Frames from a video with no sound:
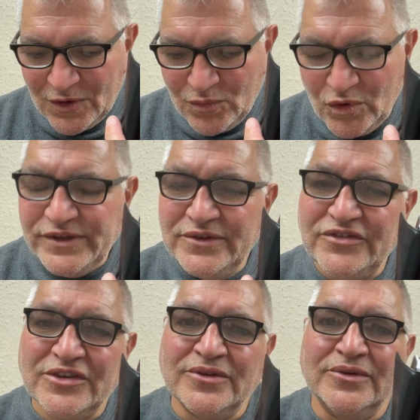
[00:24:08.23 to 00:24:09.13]
What do you
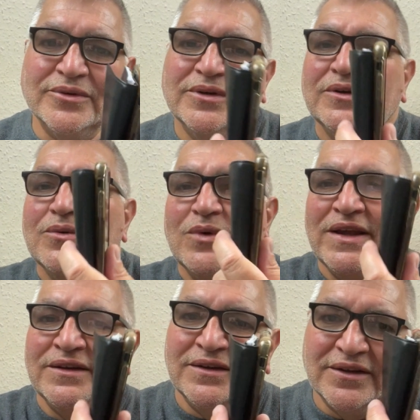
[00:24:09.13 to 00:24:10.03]
do
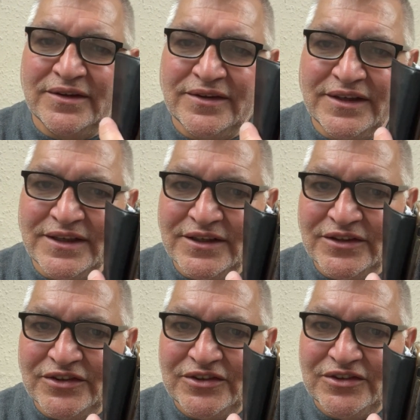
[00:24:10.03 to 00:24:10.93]
when
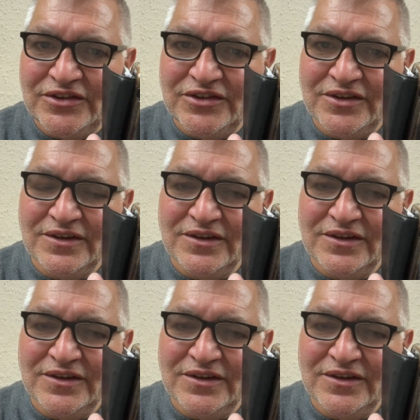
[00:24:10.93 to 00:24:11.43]
these